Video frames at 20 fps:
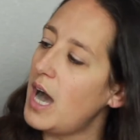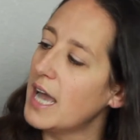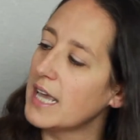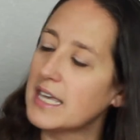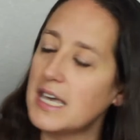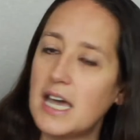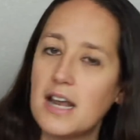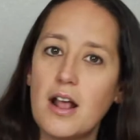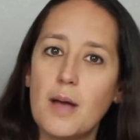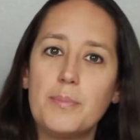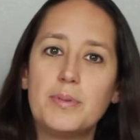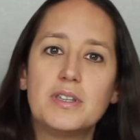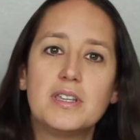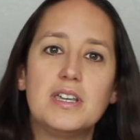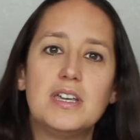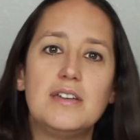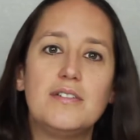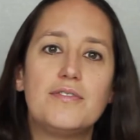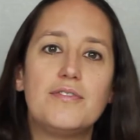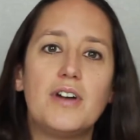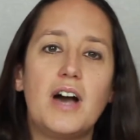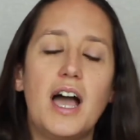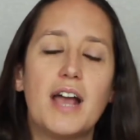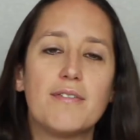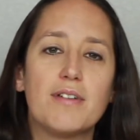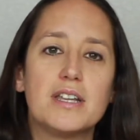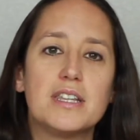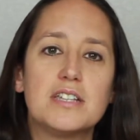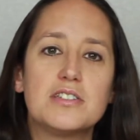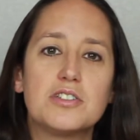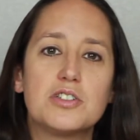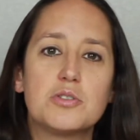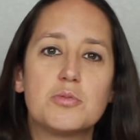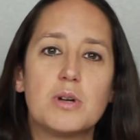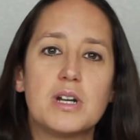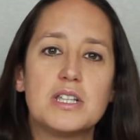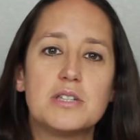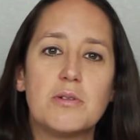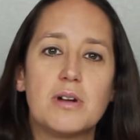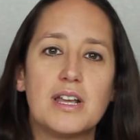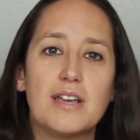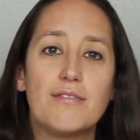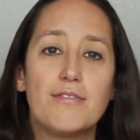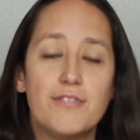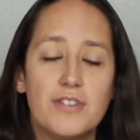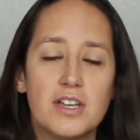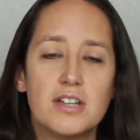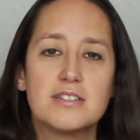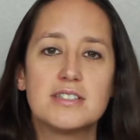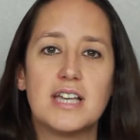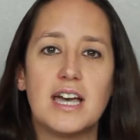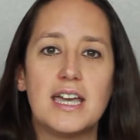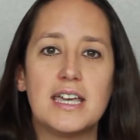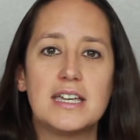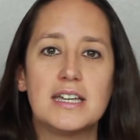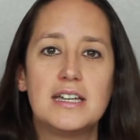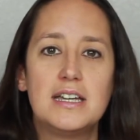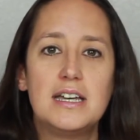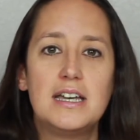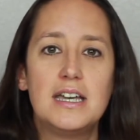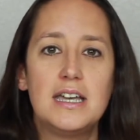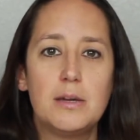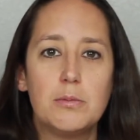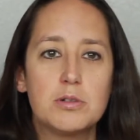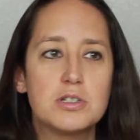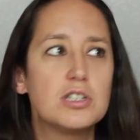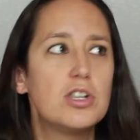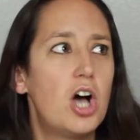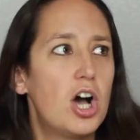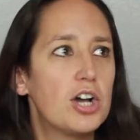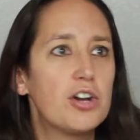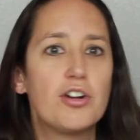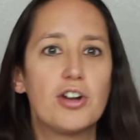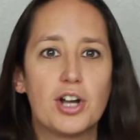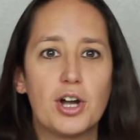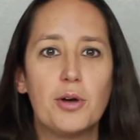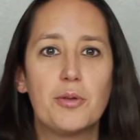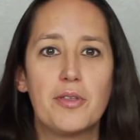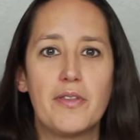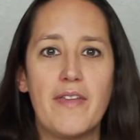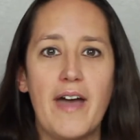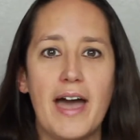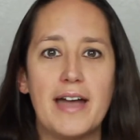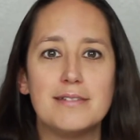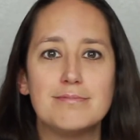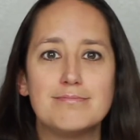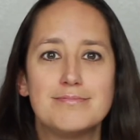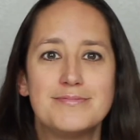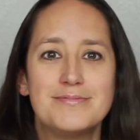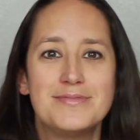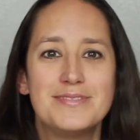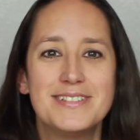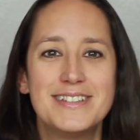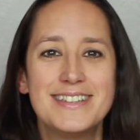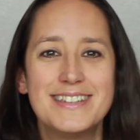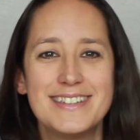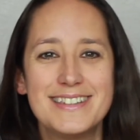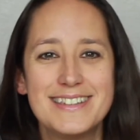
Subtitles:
I cannot believe I read this in 2020, it feels like it was longer ago than that.